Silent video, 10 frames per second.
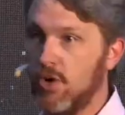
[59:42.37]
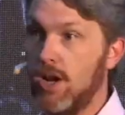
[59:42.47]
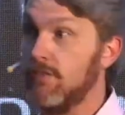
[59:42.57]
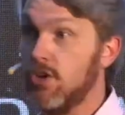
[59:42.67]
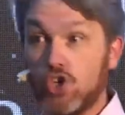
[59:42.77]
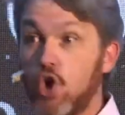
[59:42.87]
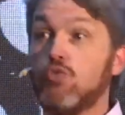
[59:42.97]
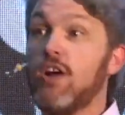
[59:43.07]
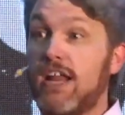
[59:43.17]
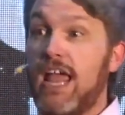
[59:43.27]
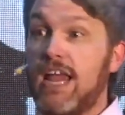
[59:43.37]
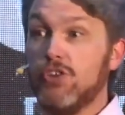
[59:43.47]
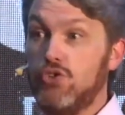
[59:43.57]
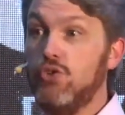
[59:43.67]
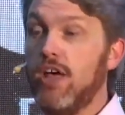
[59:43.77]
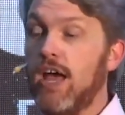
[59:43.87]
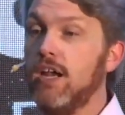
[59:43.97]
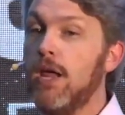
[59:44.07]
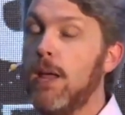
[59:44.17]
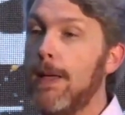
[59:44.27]
or whatever, go right ahead and do that.
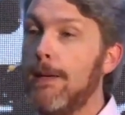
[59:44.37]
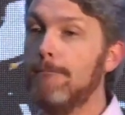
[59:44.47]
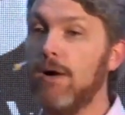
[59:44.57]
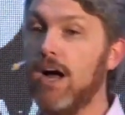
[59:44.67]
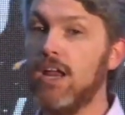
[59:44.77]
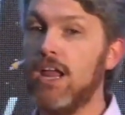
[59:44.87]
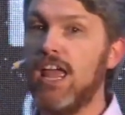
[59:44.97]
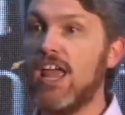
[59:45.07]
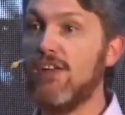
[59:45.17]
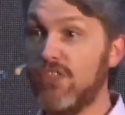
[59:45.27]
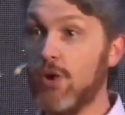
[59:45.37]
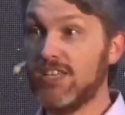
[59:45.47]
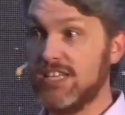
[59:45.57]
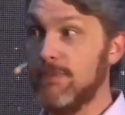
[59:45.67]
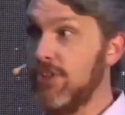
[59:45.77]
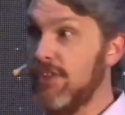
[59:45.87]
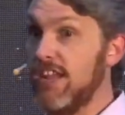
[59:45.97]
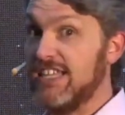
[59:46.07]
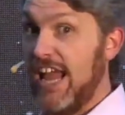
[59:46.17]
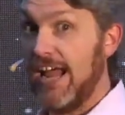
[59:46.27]
But if there is something that
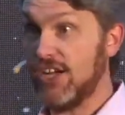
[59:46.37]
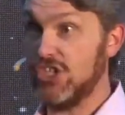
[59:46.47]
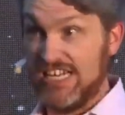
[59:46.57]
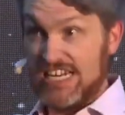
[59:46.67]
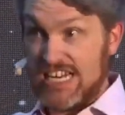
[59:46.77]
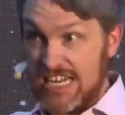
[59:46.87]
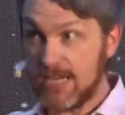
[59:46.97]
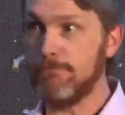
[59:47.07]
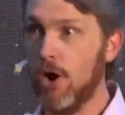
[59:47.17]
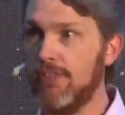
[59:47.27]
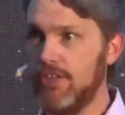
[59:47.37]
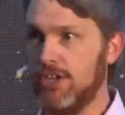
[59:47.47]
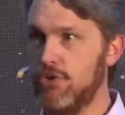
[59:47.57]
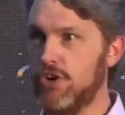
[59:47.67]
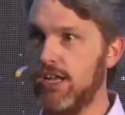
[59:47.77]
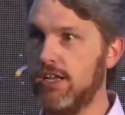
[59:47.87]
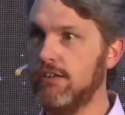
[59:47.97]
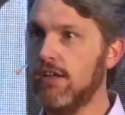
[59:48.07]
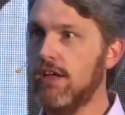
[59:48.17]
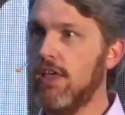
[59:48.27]
is actually needed by the community,
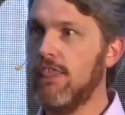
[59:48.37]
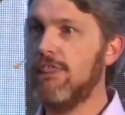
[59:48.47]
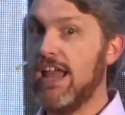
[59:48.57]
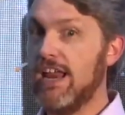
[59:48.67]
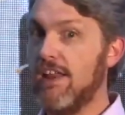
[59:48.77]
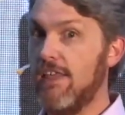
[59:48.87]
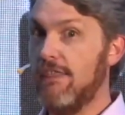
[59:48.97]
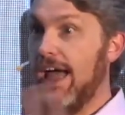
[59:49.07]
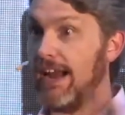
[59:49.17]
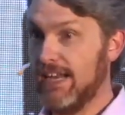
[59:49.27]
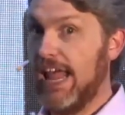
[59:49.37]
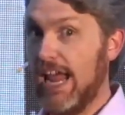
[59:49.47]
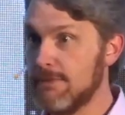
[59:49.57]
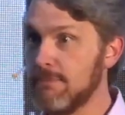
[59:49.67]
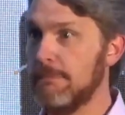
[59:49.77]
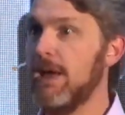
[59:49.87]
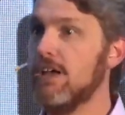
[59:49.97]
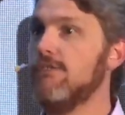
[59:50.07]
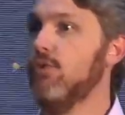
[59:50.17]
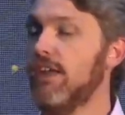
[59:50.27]
then that can be
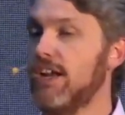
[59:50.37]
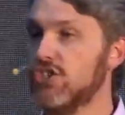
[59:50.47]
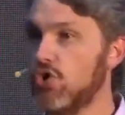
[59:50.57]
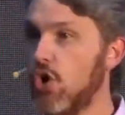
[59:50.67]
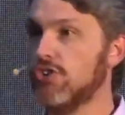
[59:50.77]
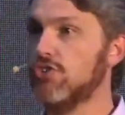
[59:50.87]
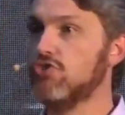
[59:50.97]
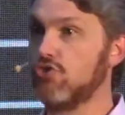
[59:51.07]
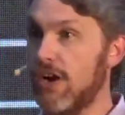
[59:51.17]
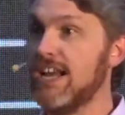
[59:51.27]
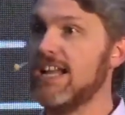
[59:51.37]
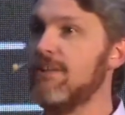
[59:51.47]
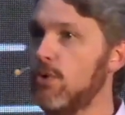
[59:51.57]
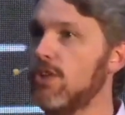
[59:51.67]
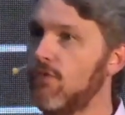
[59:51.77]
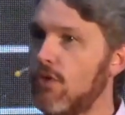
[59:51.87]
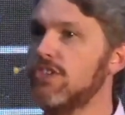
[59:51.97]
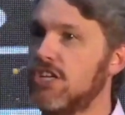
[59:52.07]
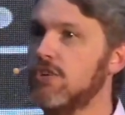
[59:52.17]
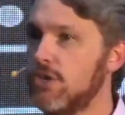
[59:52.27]
paid that it's not draining everyone's
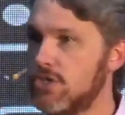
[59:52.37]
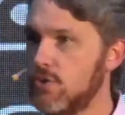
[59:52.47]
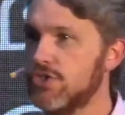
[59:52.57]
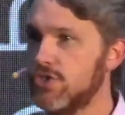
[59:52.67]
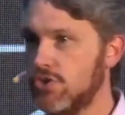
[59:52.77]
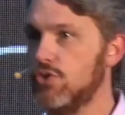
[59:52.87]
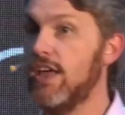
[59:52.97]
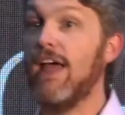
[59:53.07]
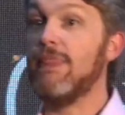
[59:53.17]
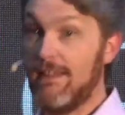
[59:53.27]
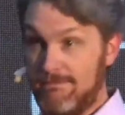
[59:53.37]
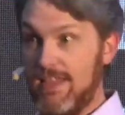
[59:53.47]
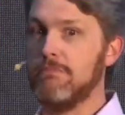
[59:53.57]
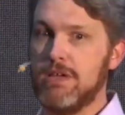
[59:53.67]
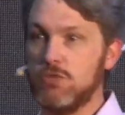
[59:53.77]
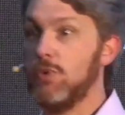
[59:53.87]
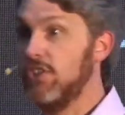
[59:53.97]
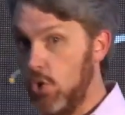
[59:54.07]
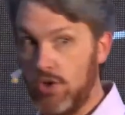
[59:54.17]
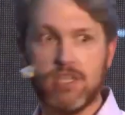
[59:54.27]
volunteer resources to do that. And that then means when
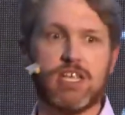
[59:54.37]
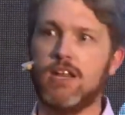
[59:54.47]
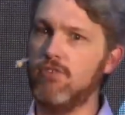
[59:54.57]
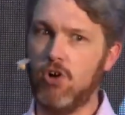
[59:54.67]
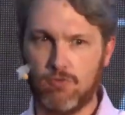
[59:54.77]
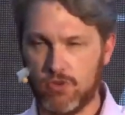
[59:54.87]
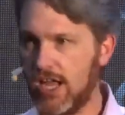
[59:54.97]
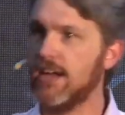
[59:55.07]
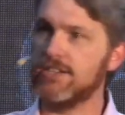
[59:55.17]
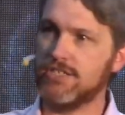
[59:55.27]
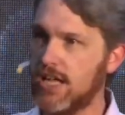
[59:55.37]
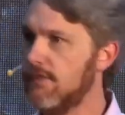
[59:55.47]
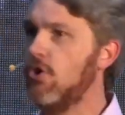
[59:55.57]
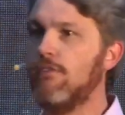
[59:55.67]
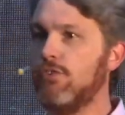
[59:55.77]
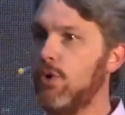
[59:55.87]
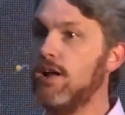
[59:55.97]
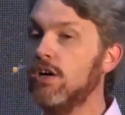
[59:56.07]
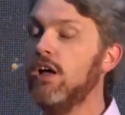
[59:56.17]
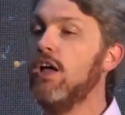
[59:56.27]
the lawyers get involved or the artists get involved or
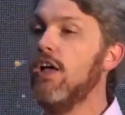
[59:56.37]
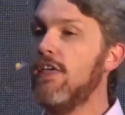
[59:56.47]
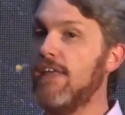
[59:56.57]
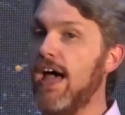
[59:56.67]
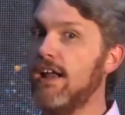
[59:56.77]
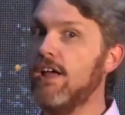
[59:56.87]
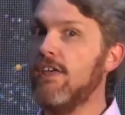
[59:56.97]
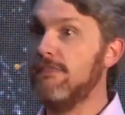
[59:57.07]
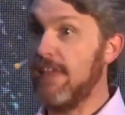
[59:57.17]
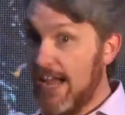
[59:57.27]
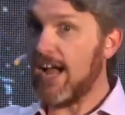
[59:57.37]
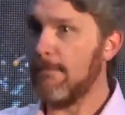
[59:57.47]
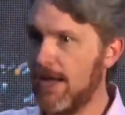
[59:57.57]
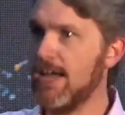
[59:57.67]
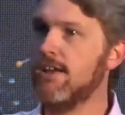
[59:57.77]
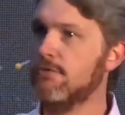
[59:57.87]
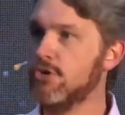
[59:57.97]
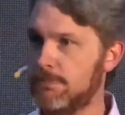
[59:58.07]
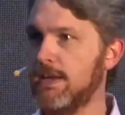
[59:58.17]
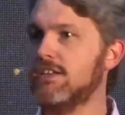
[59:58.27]
whatever, that they are paid and
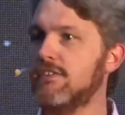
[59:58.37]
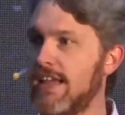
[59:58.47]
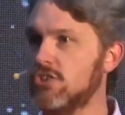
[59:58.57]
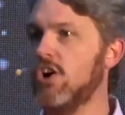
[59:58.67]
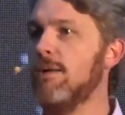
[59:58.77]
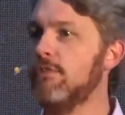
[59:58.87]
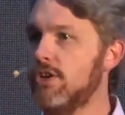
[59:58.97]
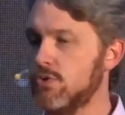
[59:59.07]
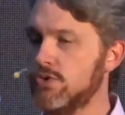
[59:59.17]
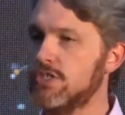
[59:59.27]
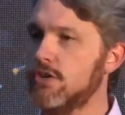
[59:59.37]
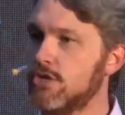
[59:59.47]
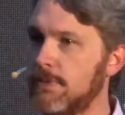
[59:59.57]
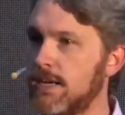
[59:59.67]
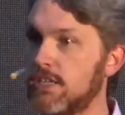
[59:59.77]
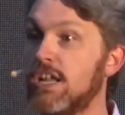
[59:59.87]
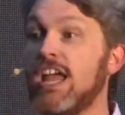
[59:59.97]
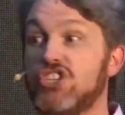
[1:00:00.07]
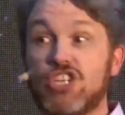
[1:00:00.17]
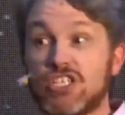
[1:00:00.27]
respected, their time and resources are respected
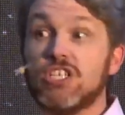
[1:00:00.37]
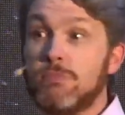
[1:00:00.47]
just as